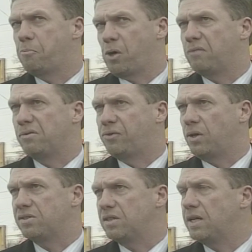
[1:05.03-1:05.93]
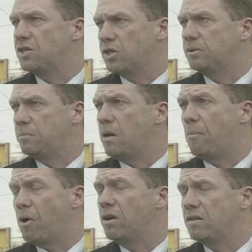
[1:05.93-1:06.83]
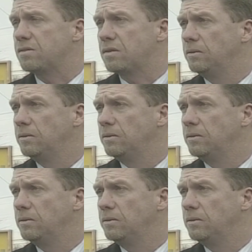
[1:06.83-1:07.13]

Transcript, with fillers: proudful for us at DHL to be a part of this.